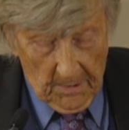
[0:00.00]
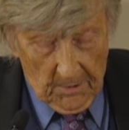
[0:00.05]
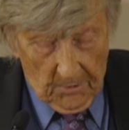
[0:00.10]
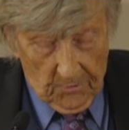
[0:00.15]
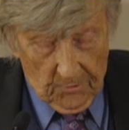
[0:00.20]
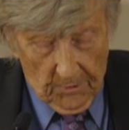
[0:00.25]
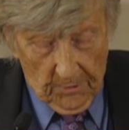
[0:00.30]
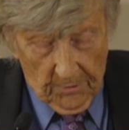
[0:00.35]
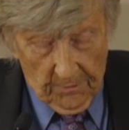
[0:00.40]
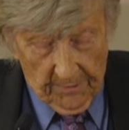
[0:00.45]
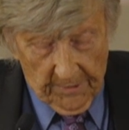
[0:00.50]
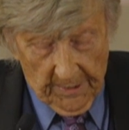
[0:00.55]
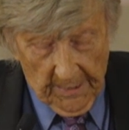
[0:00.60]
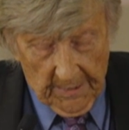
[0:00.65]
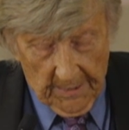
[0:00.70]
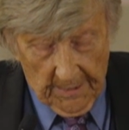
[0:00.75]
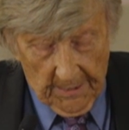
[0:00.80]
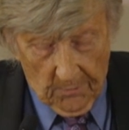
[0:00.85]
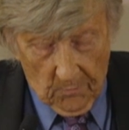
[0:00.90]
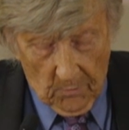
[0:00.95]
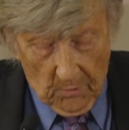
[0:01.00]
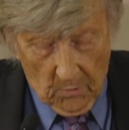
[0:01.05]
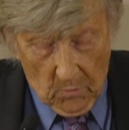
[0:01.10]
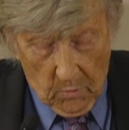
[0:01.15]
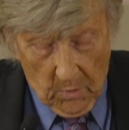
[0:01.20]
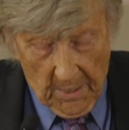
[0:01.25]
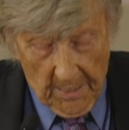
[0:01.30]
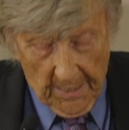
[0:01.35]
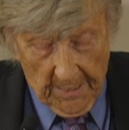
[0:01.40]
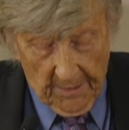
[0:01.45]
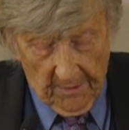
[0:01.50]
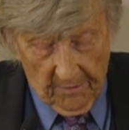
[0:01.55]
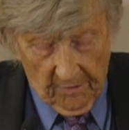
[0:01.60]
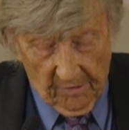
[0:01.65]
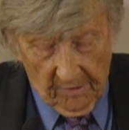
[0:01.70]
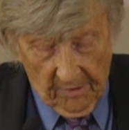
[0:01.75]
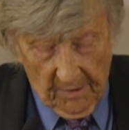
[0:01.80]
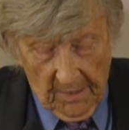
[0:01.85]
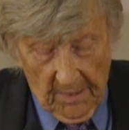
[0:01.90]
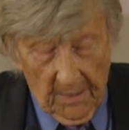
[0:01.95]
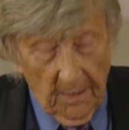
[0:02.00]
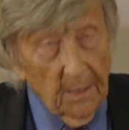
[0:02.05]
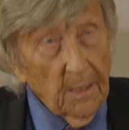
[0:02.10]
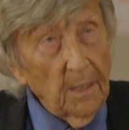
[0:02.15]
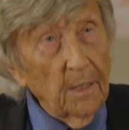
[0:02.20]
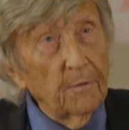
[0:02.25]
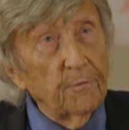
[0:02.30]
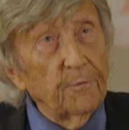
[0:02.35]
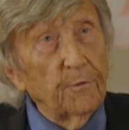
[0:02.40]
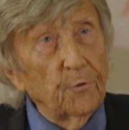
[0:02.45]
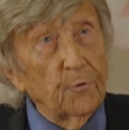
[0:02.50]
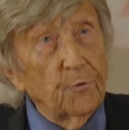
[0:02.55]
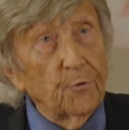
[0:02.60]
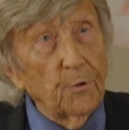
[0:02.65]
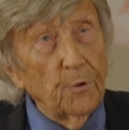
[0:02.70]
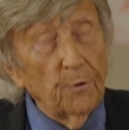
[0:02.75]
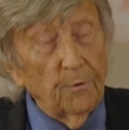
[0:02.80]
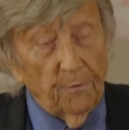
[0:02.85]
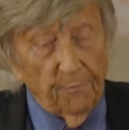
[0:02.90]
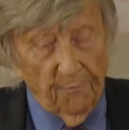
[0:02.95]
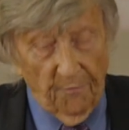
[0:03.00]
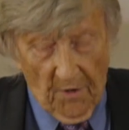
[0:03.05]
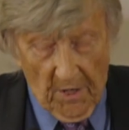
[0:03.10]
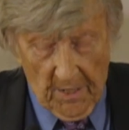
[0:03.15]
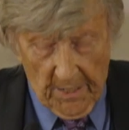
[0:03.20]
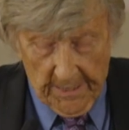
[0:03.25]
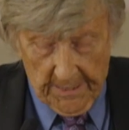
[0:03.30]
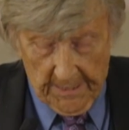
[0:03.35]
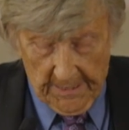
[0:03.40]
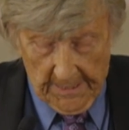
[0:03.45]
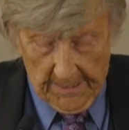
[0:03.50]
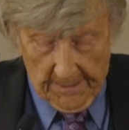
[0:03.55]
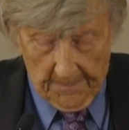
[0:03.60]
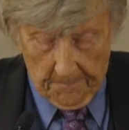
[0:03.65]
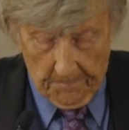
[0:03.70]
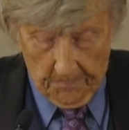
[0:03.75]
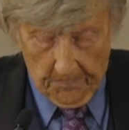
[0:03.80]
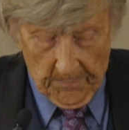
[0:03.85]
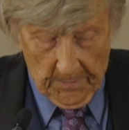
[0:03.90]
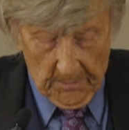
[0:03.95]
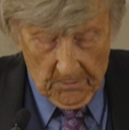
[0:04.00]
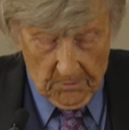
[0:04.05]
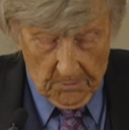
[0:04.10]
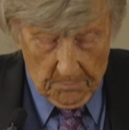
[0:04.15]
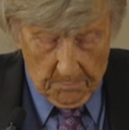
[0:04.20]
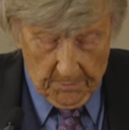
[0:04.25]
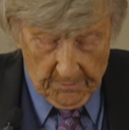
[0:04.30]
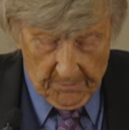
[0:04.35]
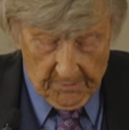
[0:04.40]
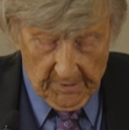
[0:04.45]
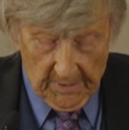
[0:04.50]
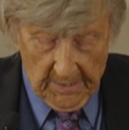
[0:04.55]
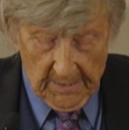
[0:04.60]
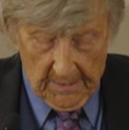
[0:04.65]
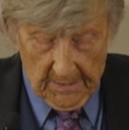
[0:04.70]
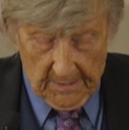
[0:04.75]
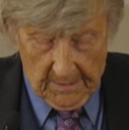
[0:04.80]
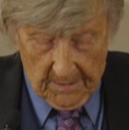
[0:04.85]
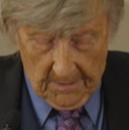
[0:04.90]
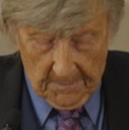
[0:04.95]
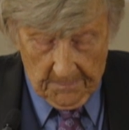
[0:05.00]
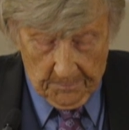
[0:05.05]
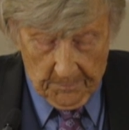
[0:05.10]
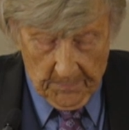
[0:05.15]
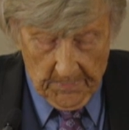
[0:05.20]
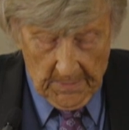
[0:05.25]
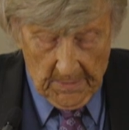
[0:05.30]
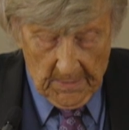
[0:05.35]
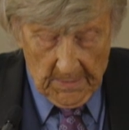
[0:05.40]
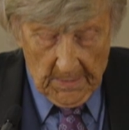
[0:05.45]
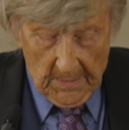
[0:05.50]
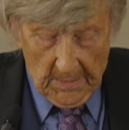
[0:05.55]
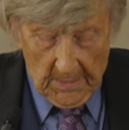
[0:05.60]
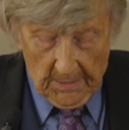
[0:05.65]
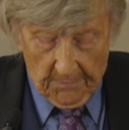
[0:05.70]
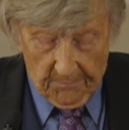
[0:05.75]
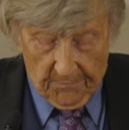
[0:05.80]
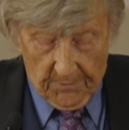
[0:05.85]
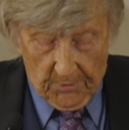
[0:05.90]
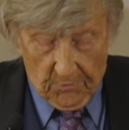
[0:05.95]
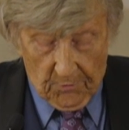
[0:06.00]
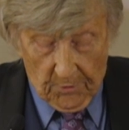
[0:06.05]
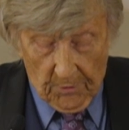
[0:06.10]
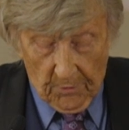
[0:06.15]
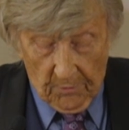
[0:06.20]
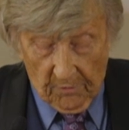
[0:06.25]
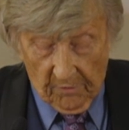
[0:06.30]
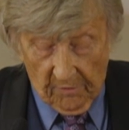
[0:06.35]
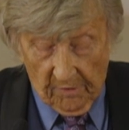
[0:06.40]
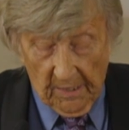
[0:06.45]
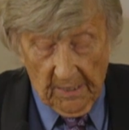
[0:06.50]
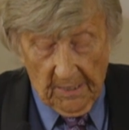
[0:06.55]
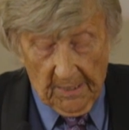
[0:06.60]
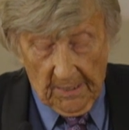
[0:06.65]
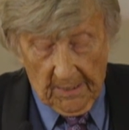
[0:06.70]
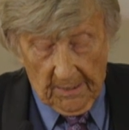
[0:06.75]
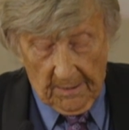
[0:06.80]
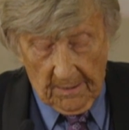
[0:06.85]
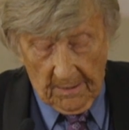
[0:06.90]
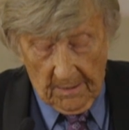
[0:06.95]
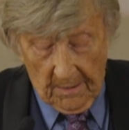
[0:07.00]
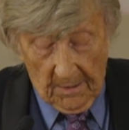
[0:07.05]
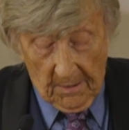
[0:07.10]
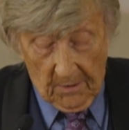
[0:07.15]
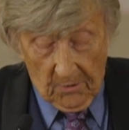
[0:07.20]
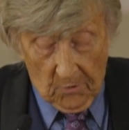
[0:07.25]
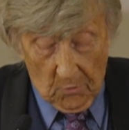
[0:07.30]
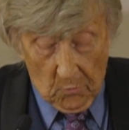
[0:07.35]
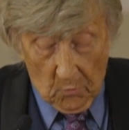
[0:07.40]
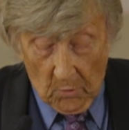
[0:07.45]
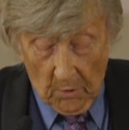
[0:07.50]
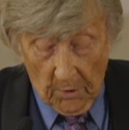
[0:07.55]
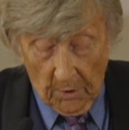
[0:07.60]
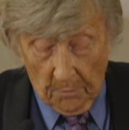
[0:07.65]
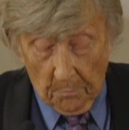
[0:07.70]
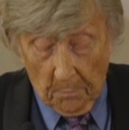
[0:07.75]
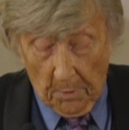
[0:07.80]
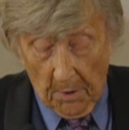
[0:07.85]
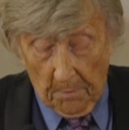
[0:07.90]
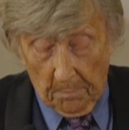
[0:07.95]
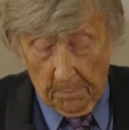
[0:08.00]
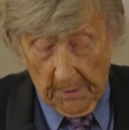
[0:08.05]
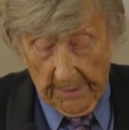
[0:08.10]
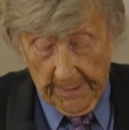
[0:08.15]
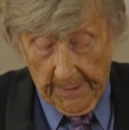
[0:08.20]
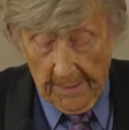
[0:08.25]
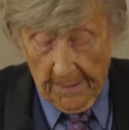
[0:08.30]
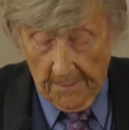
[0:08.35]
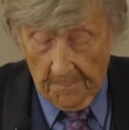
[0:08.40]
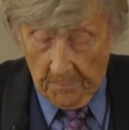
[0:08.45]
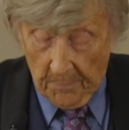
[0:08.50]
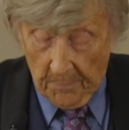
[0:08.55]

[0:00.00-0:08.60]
Truth-telling requires careful truth-finding to precede it. And for truth-seeking to work properly,